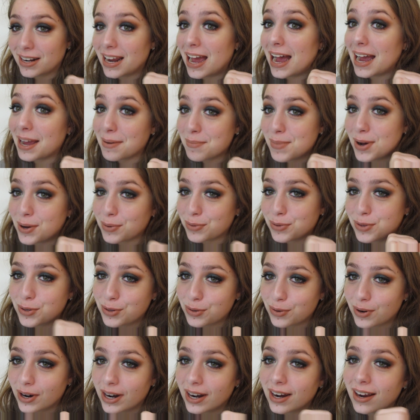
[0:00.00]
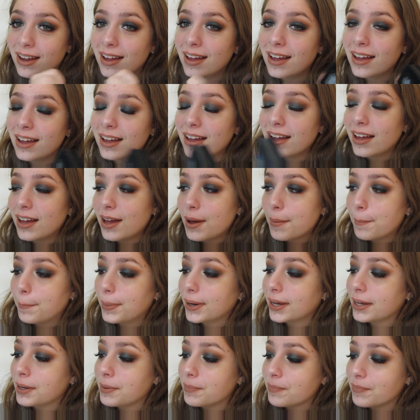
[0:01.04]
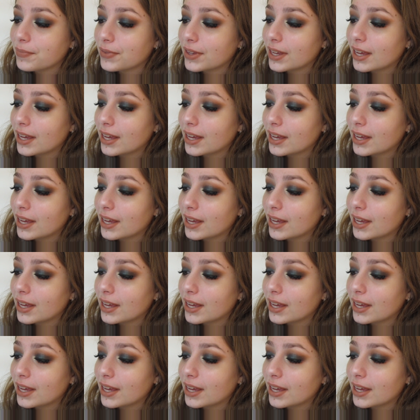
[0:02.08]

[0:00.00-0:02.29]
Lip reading: and I'm out the door. But